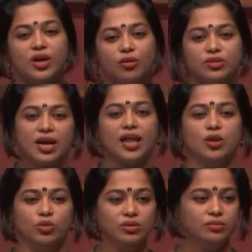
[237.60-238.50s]
out a
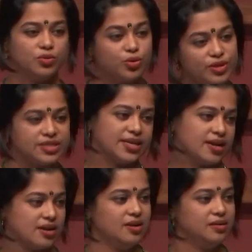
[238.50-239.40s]
loan through this
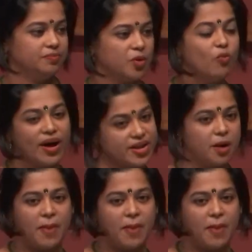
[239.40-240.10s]
ACARD 1 year